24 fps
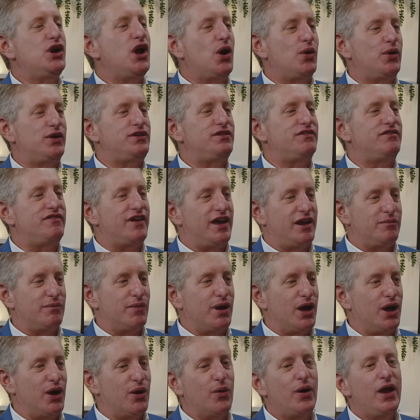go into
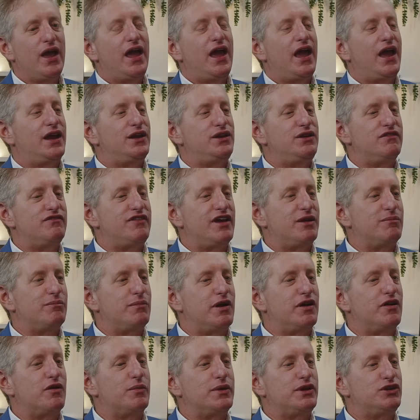Venmo and you
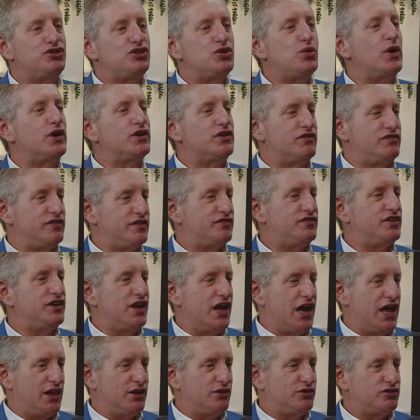Venmo me
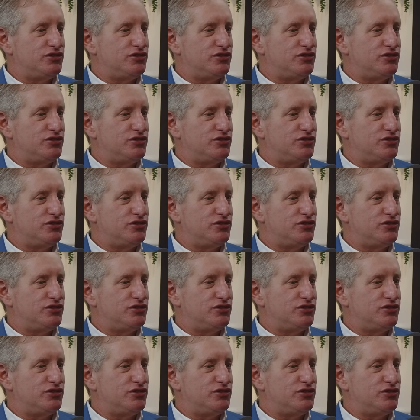$250.